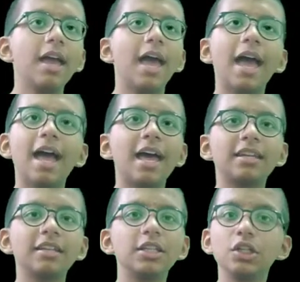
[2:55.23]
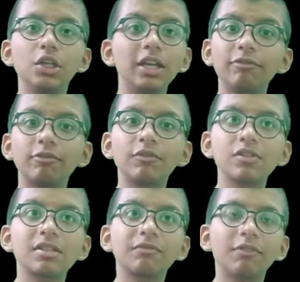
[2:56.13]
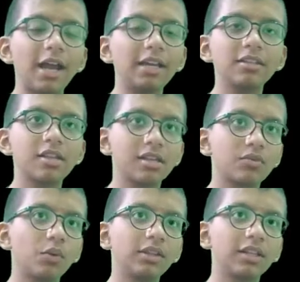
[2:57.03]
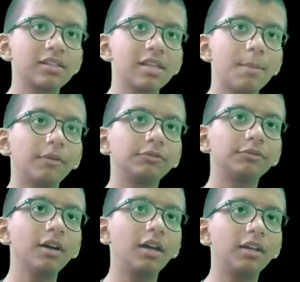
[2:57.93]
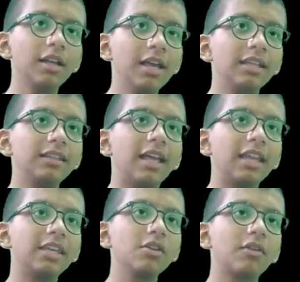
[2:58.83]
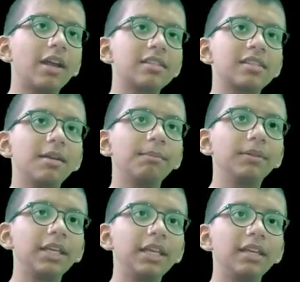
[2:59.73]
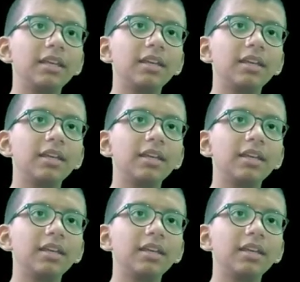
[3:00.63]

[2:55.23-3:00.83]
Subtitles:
and if you find just one thing, sum of 1, then you can simply